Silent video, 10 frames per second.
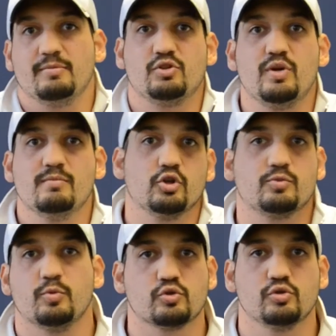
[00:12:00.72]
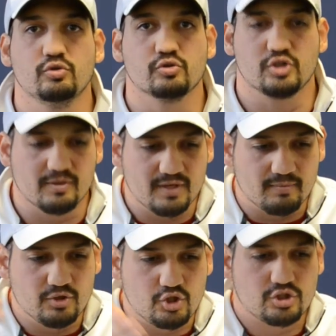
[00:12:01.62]
between multiple schools. They're going to be
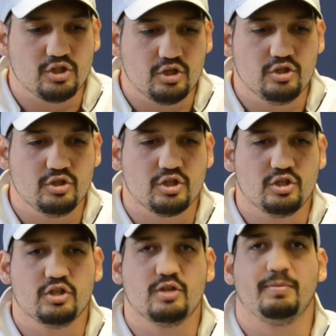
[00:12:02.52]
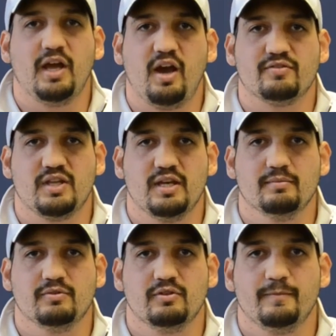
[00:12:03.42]
coming just to the playoff
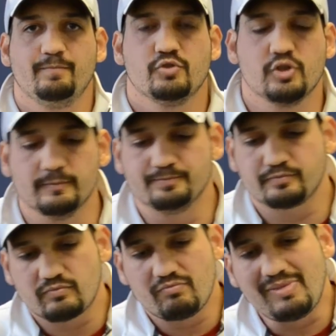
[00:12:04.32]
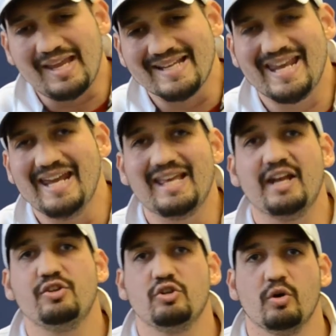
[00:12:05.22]
teams. So take that
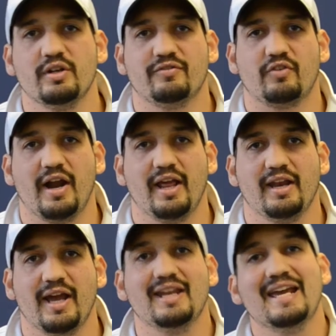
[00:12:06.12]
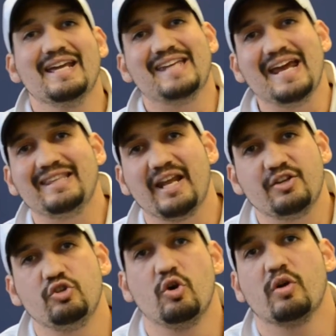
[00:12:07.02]
as you go into Friday night, take that as
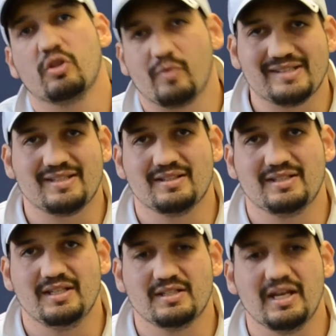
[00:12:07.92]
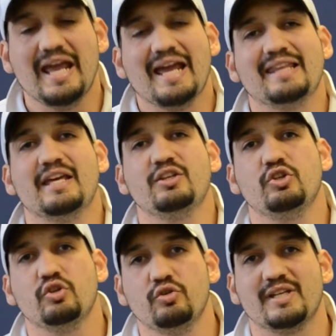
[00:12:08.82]
you go into the rest of the season, and then
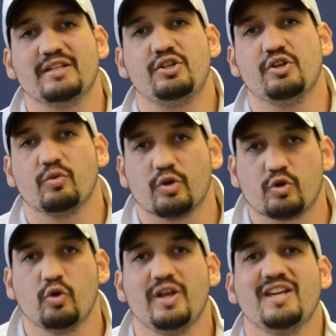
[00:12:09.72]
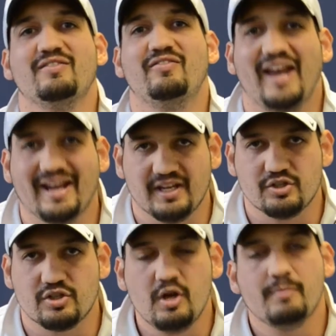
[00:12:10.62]
use that to your recruiting
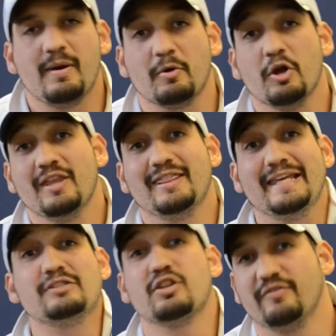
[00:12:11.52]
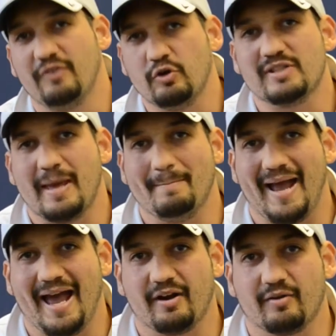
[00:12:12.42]
advantage. Remember, these are the votes that
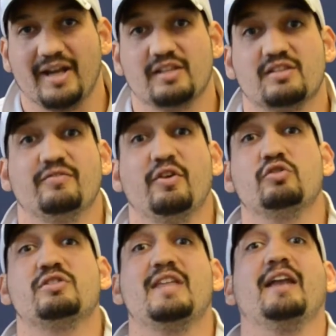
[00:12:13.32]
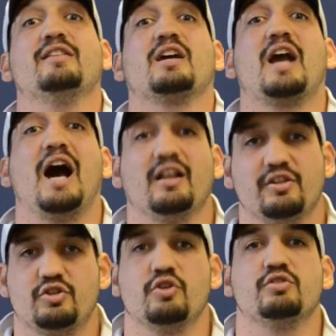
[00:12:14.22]
matter, right? It's the votes that the
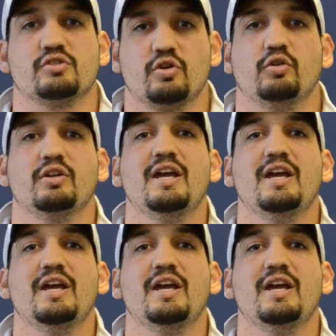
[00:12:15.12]
college coaches hold